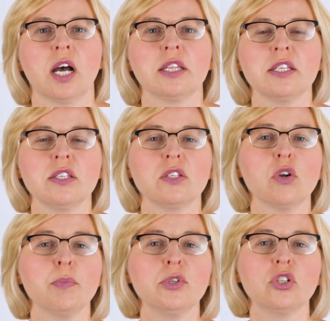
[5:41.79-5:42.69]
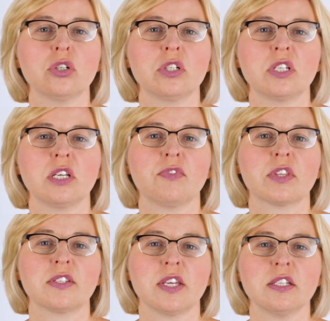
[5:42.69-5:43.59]
and this is an opportunity
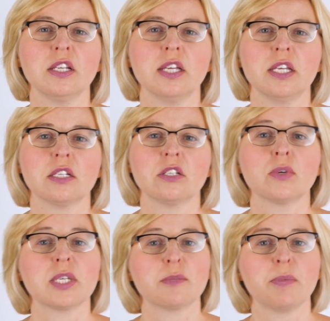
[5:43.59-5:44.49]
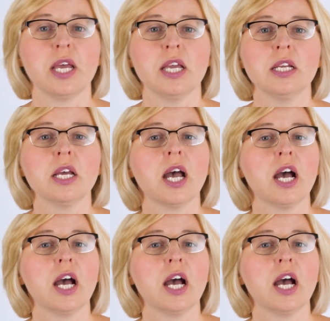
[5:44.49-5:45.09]
for the setting leader to explain